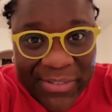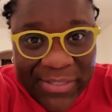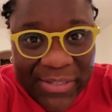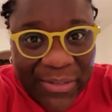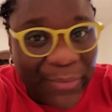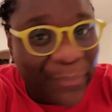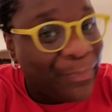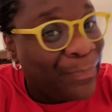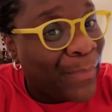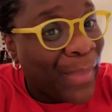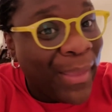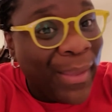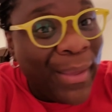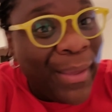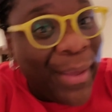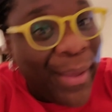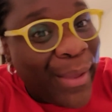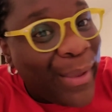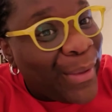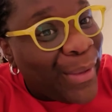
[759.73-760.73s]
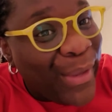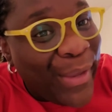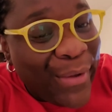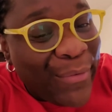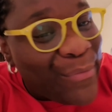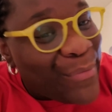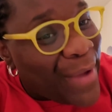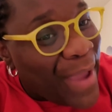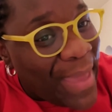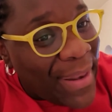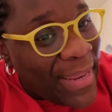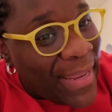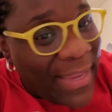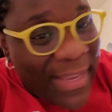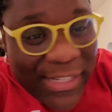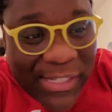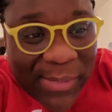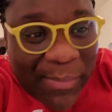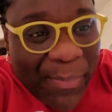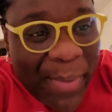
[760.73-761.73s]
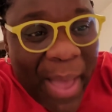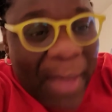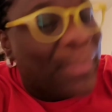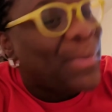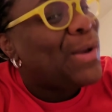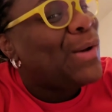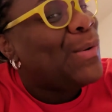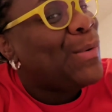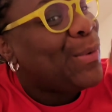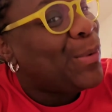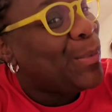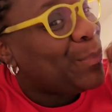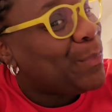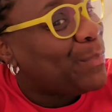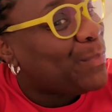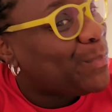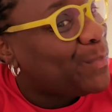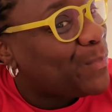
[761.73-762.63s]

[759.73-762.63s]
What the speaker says: So get ready. Get your popcorn,